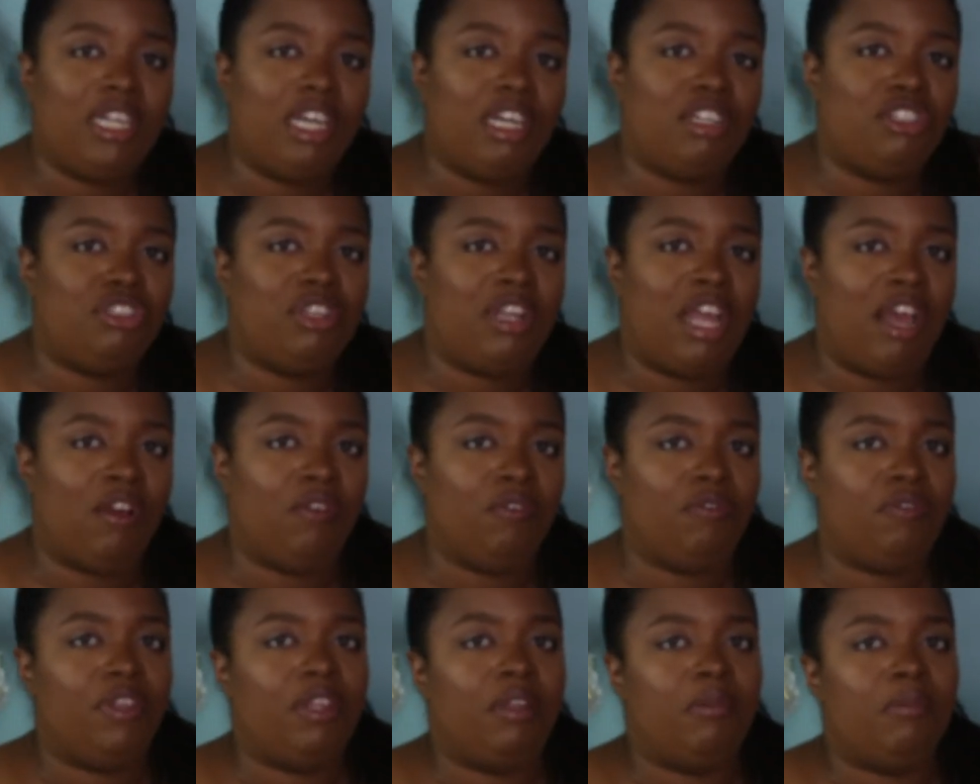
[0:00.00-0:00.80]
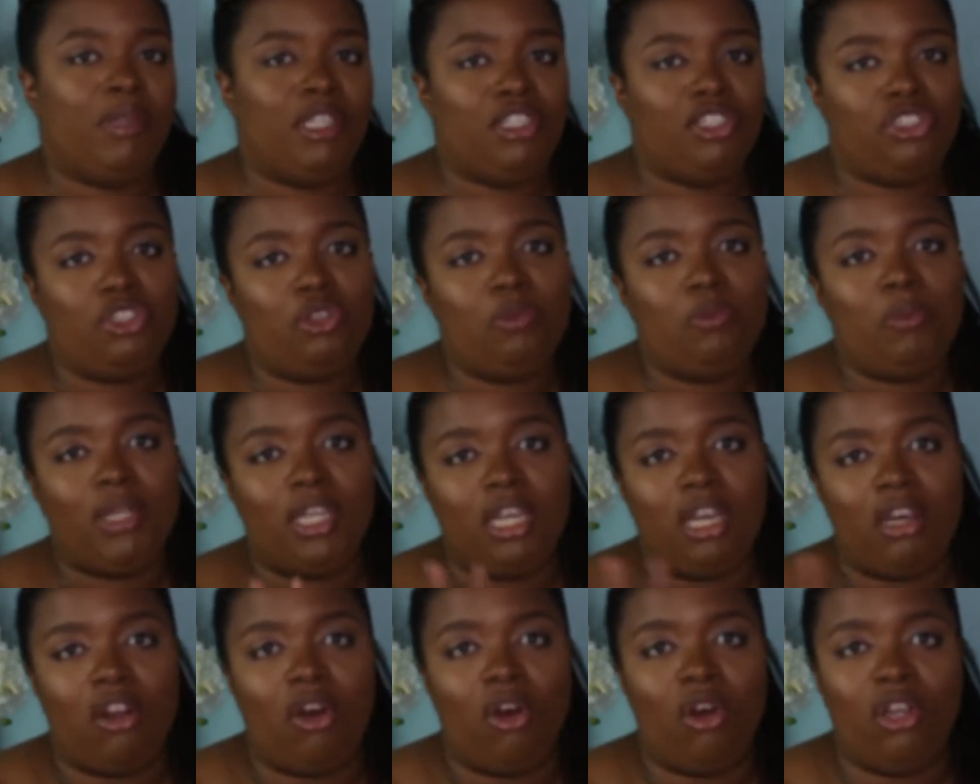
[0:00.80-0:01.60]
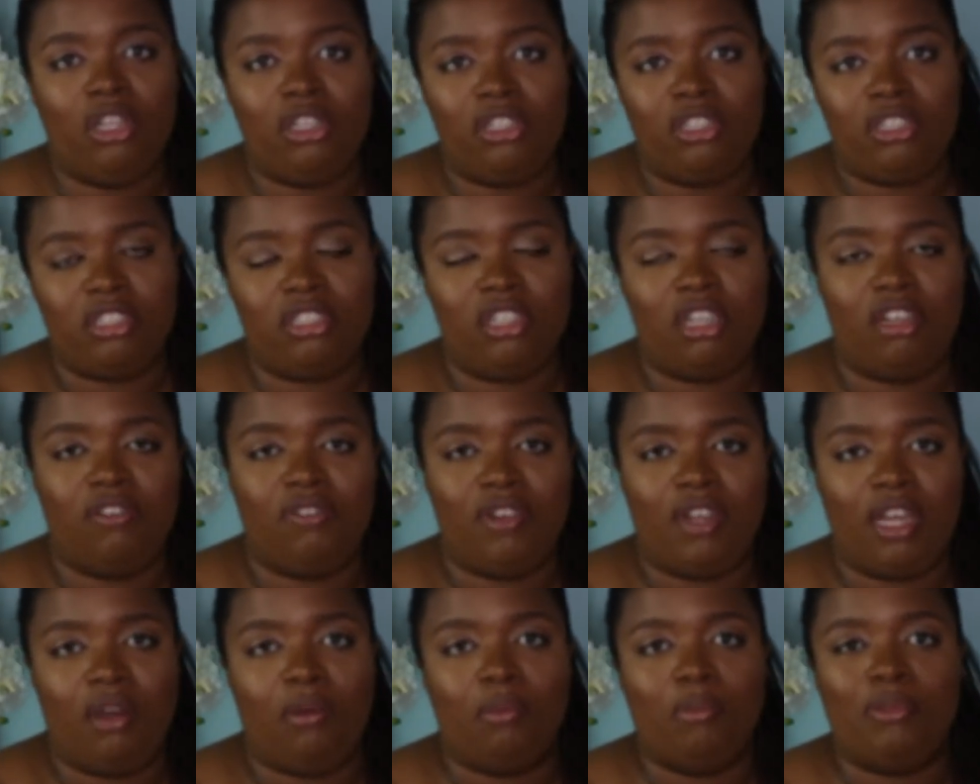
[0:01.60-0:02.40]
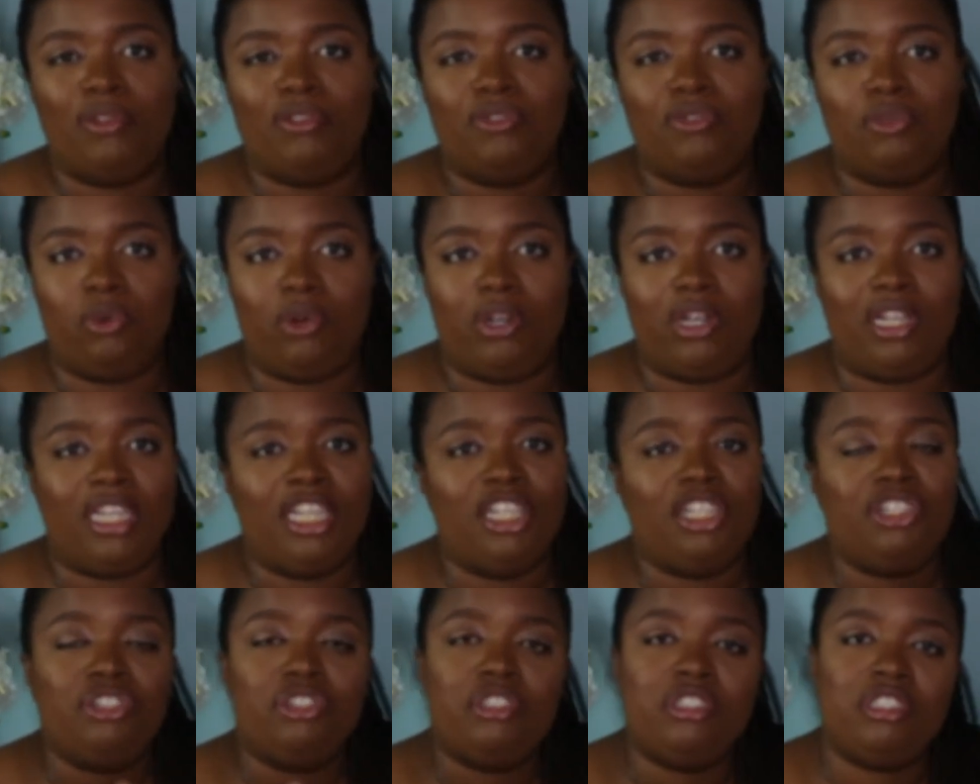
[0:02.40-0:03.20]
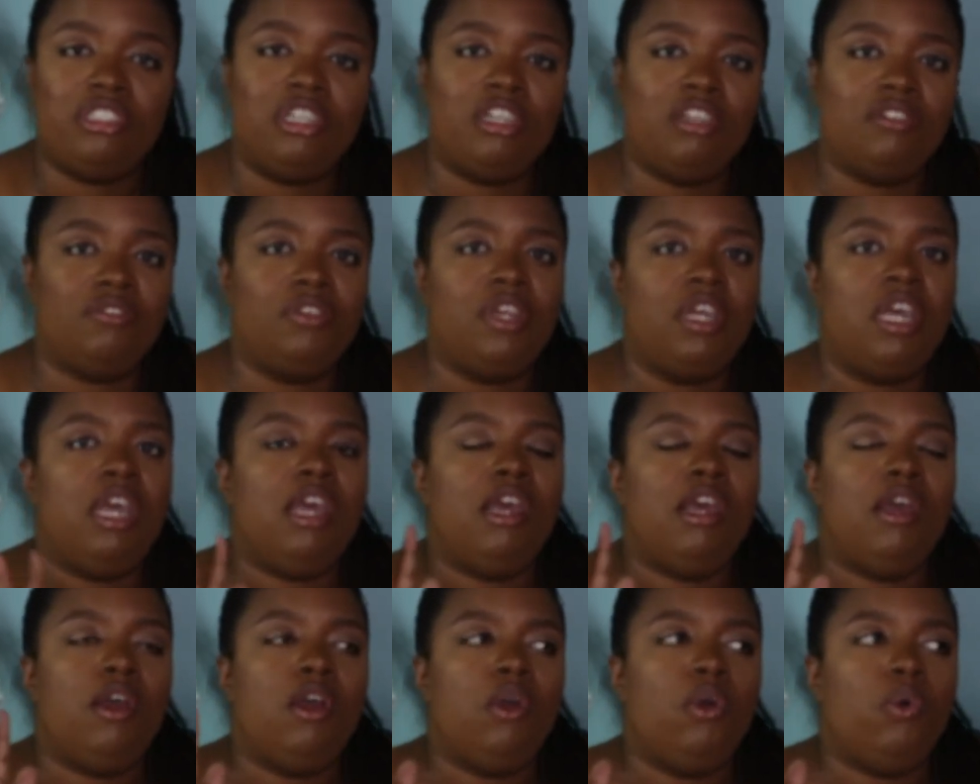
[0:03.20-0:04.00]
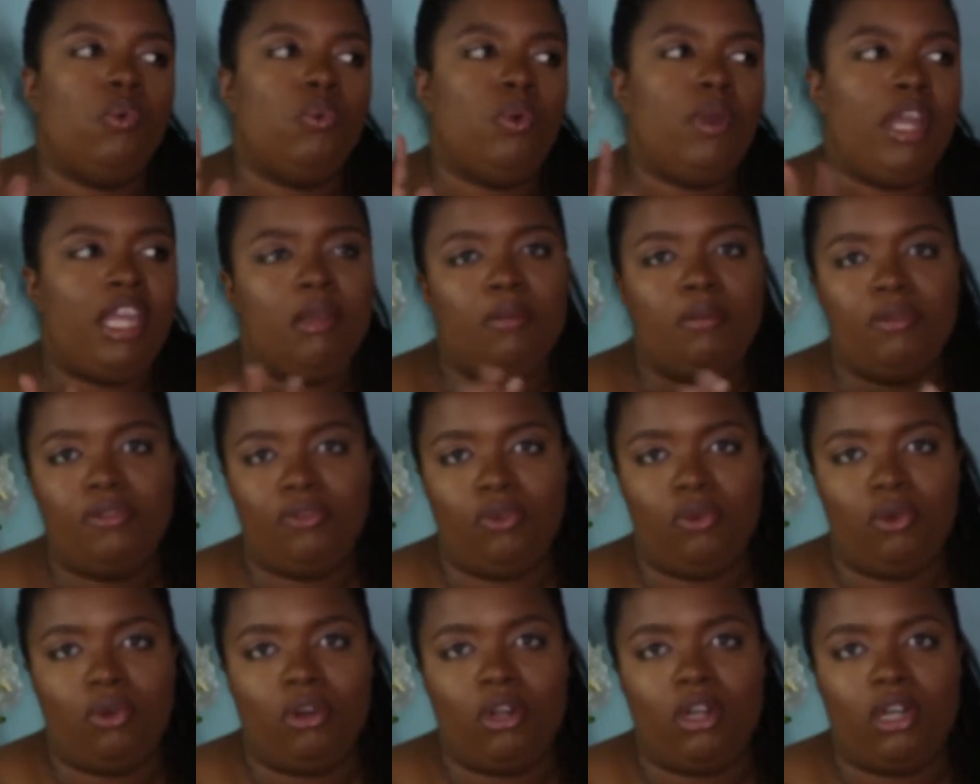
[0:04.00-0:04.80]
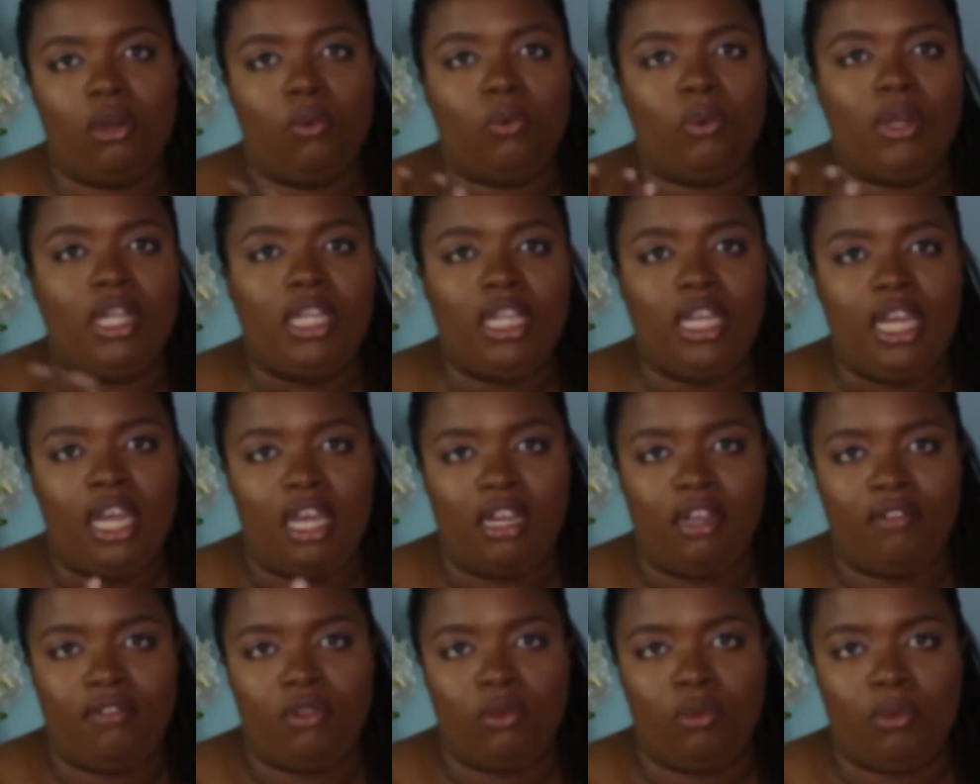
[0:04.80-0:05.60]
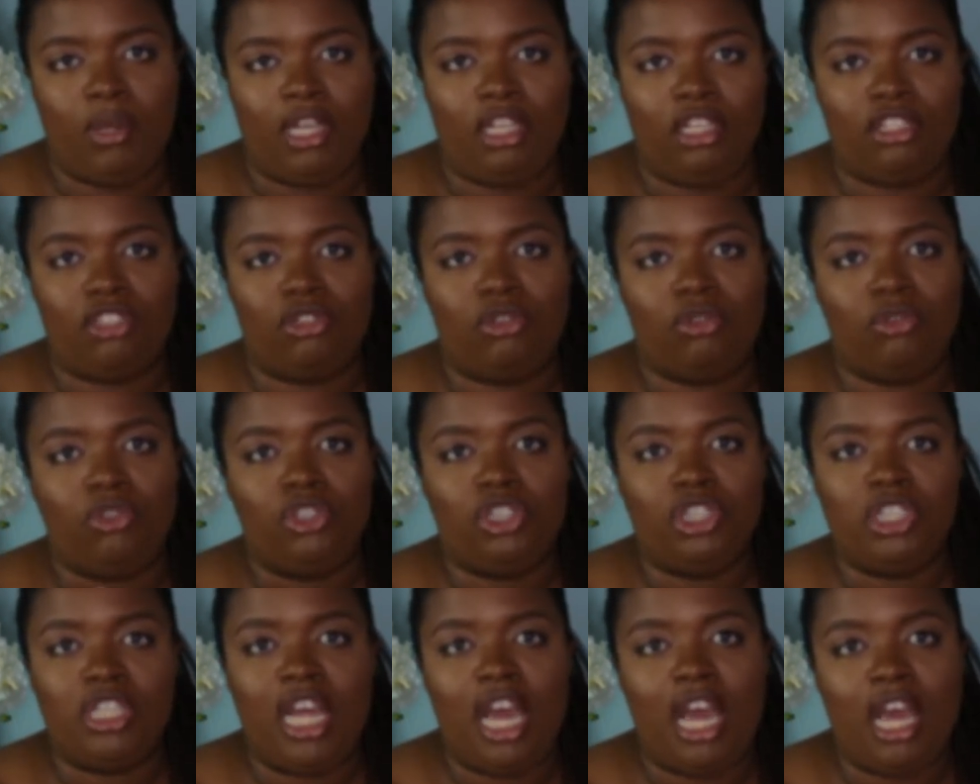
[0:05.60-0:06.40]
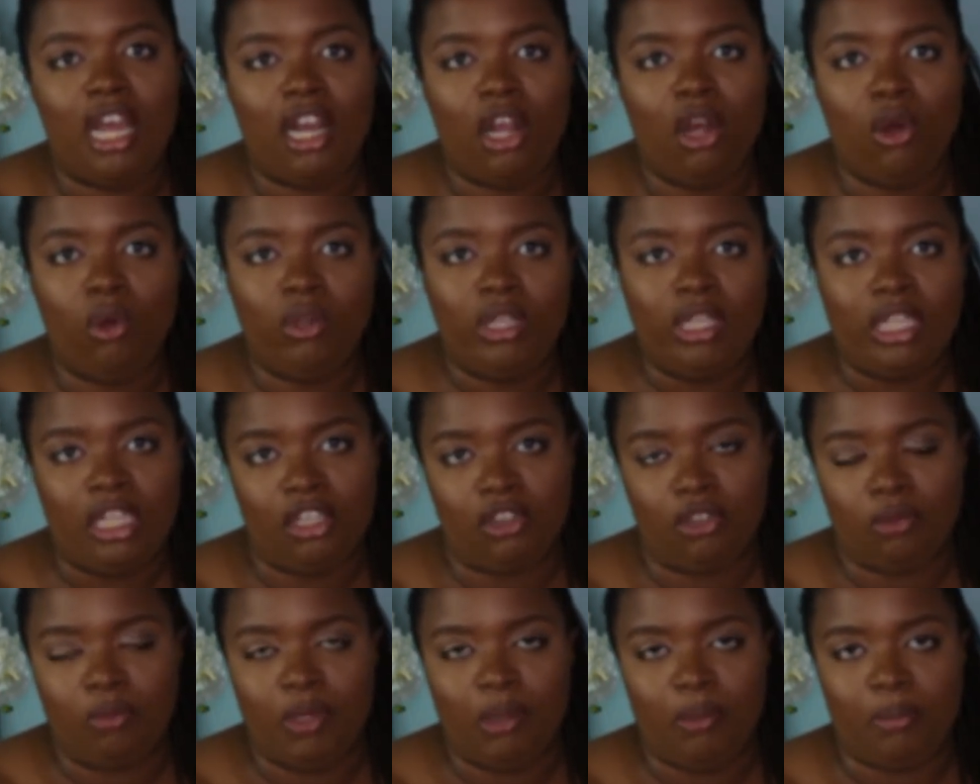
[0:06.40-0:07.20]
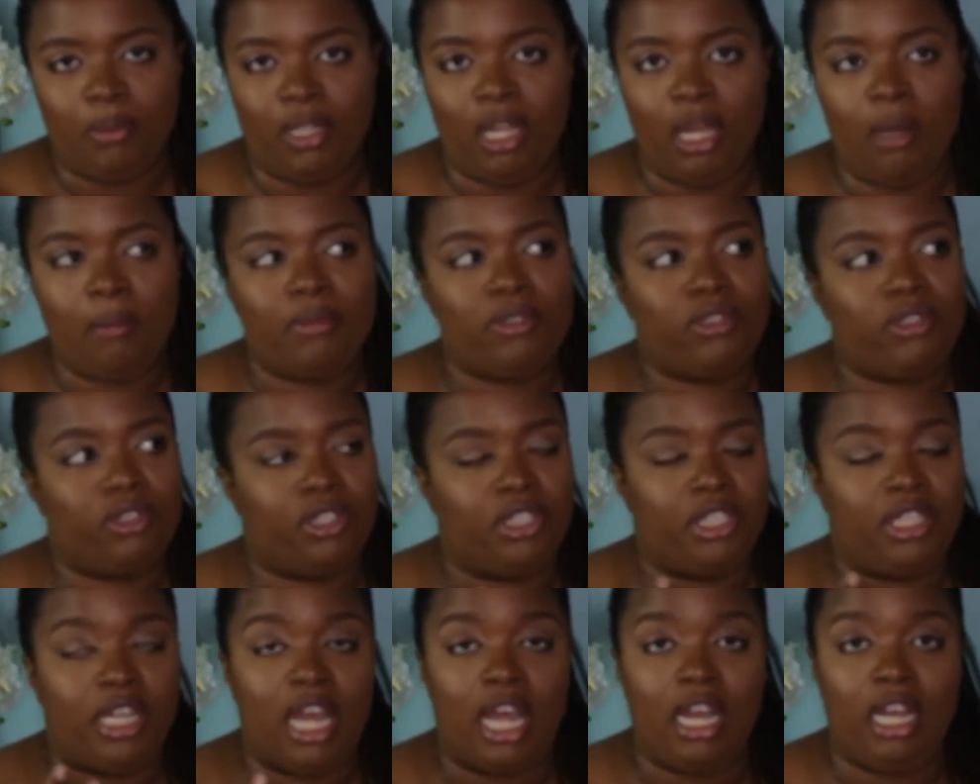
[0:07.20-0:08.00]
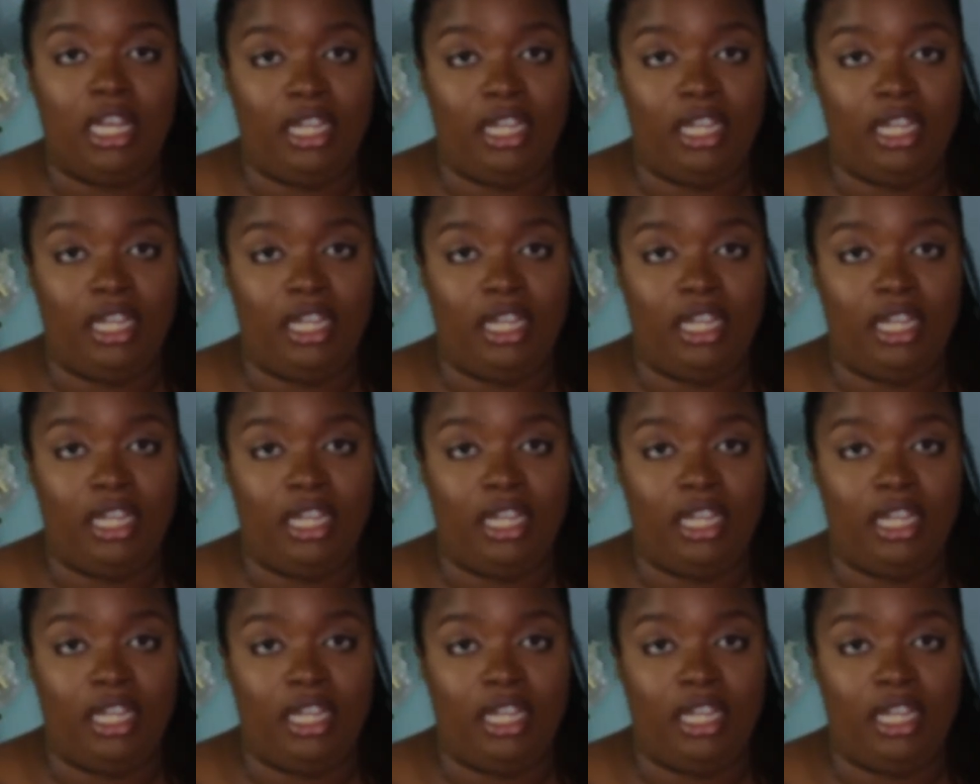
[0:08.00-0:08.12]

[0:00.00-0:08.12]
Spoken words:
out your outfit. Make sure you pick out all your stuff out before. Get your stuff way before, well ahead of the wedding, so you're not holding other people up, so you're not